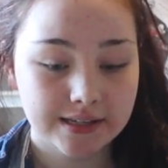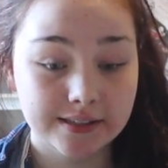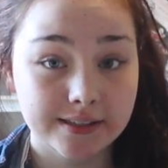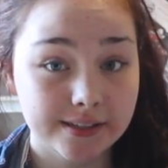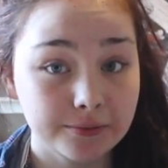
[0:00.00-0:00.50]

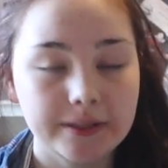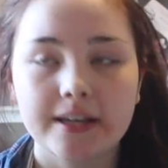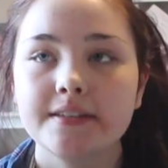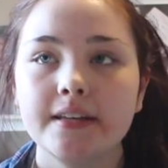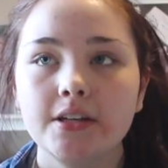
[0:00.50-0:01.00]
and
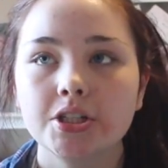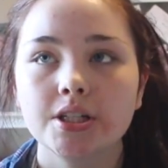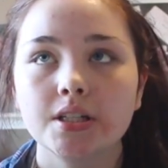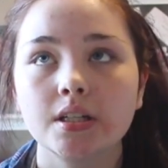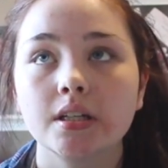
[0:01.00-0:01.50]

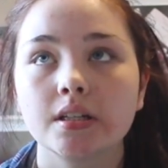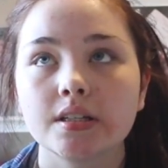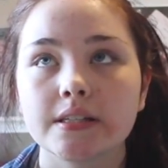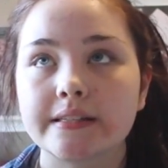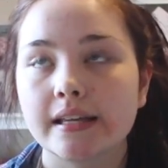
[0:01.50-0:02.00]
derealization
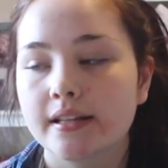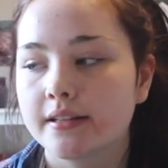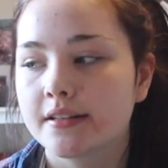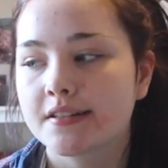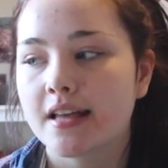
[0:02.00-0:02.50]

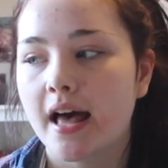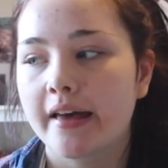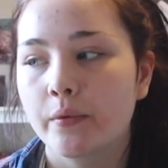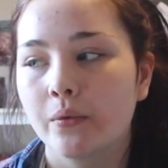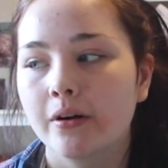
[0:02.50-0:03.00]
since
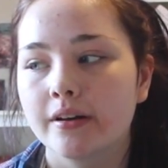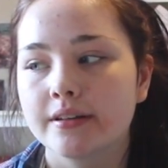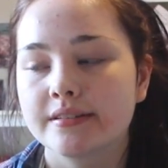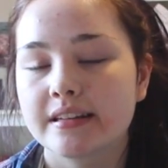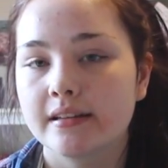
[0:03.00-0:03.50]
I
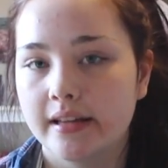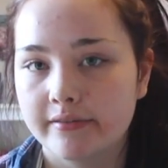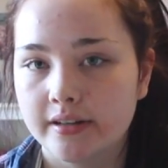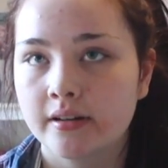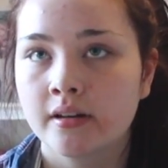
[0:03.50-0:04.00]
was
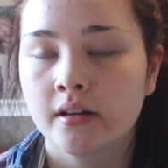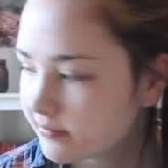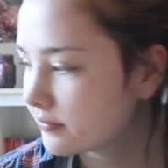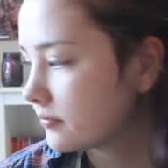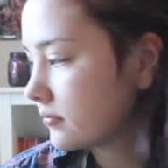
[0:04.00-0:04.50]
11.
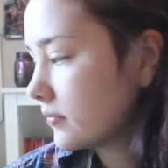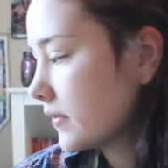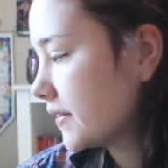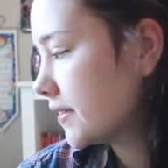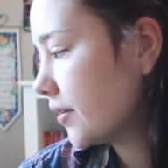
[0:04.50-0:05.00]

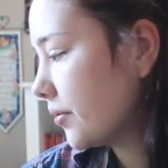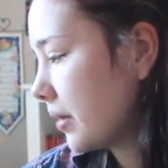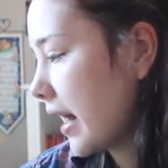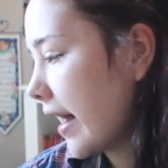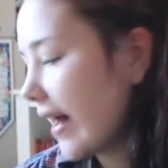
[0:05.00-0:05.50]

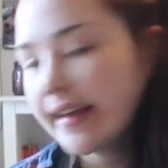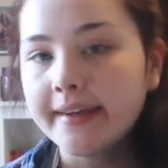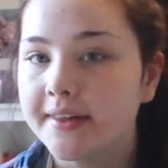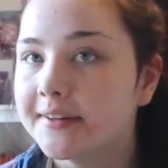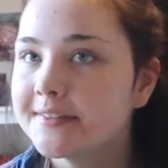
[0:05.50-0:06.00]
So I
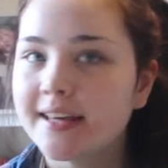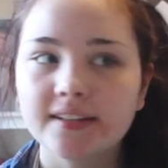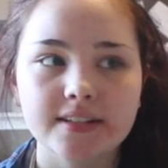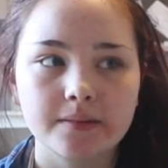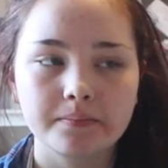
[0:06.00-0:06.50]
can't
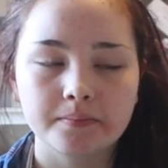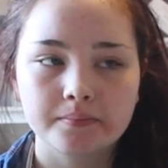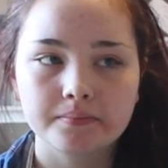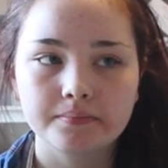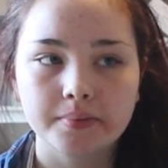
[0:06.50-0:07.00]
exactly
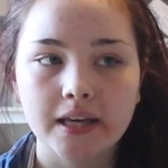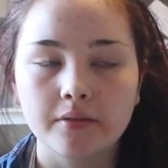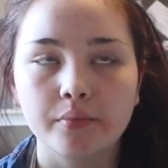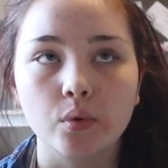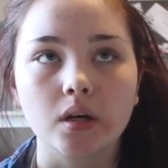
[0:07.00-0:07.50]

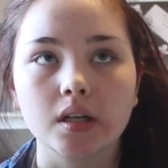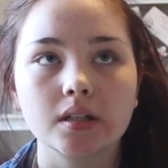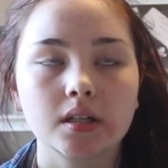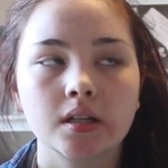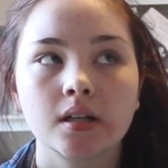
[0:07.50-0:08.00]
pinpoint
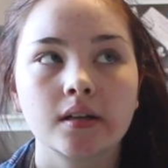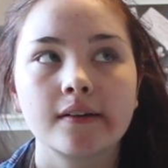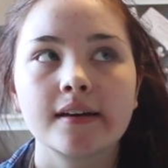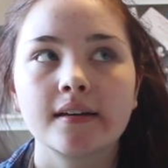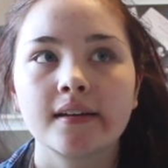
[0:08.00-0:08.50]

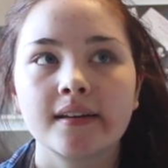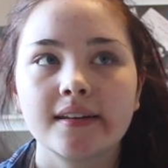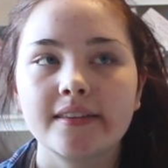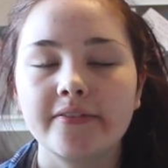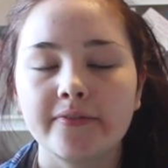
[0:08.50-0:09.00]

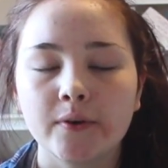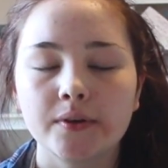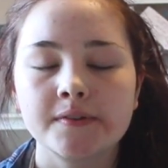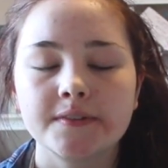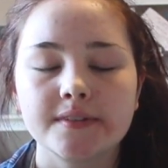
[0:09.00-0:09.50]
the
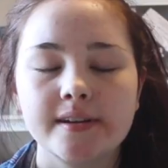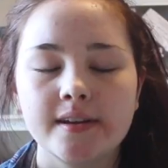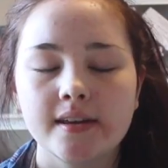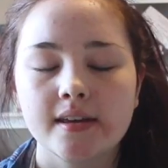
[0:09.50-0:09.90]
first